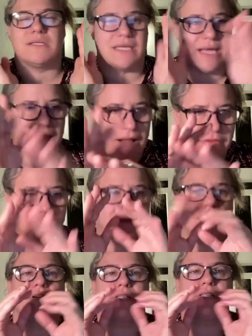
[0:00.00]
to get
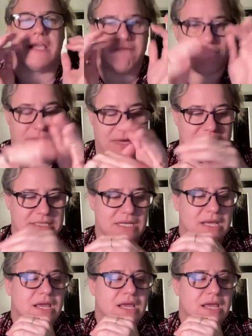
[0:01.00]
healthier, to get fit.